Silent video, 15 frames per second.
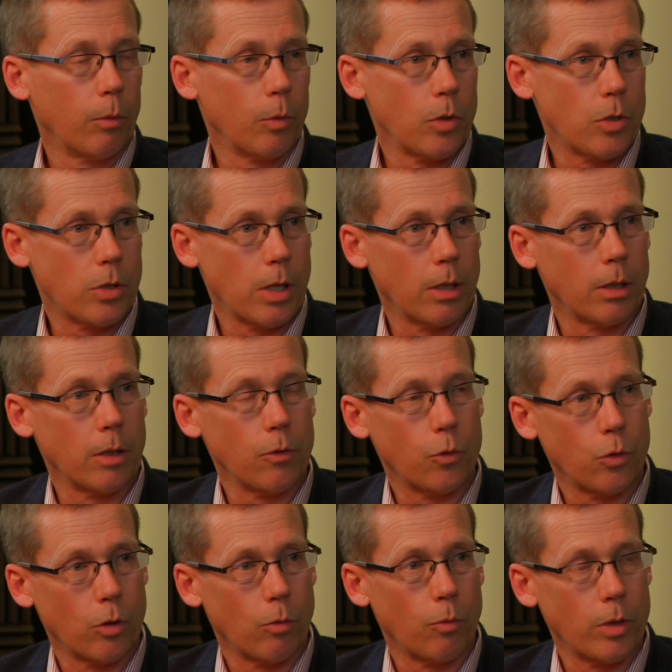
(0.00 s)
which then leaves
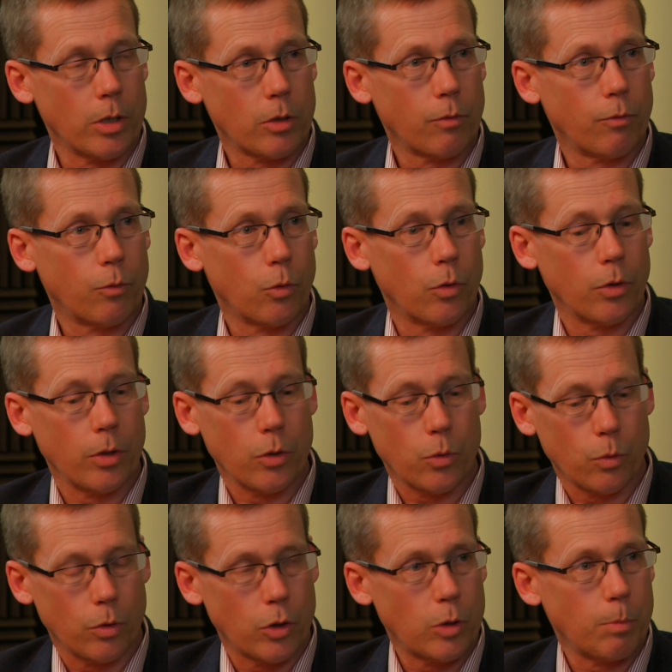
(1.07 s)
you at risk for these
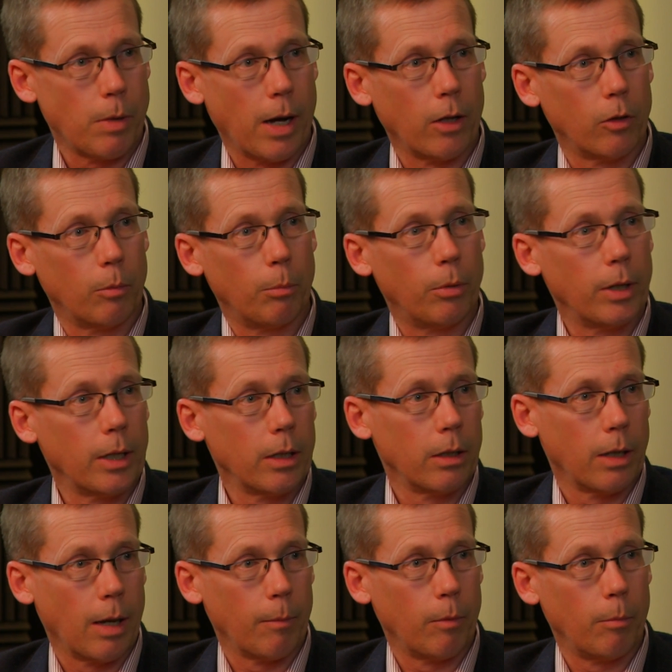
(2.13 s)
sort of spinal and
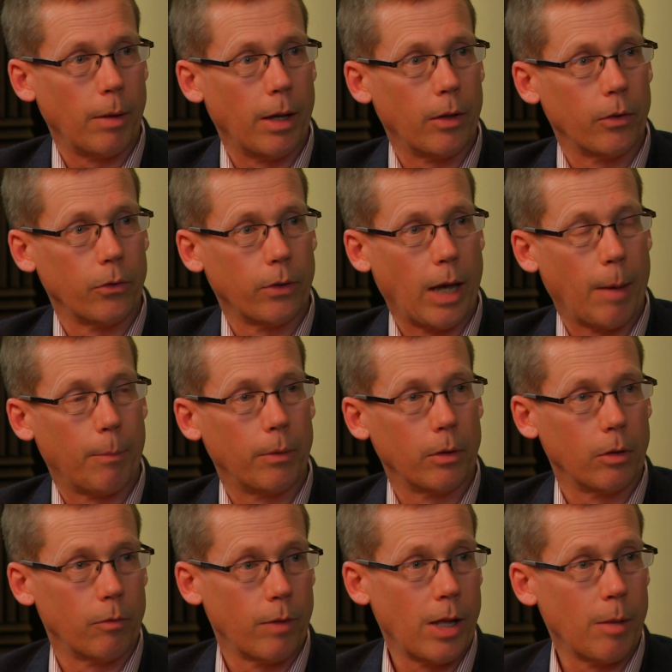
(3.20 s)
brain abnormalities happening
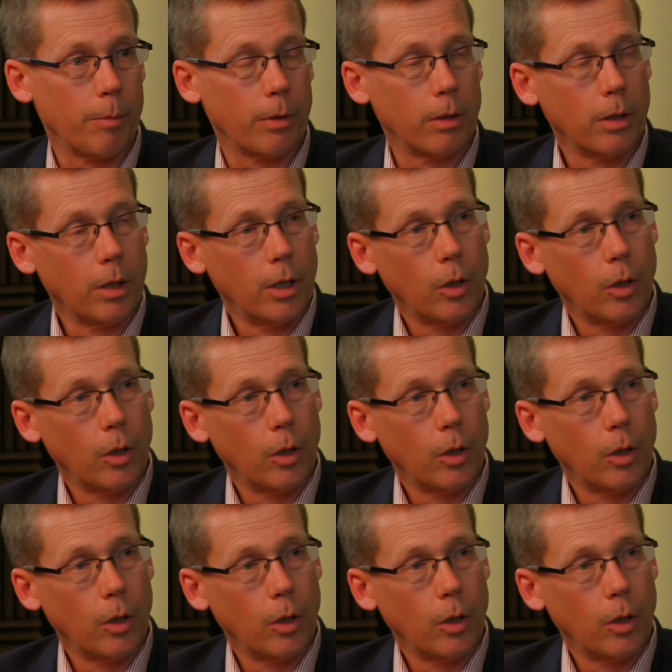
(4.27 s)
in development,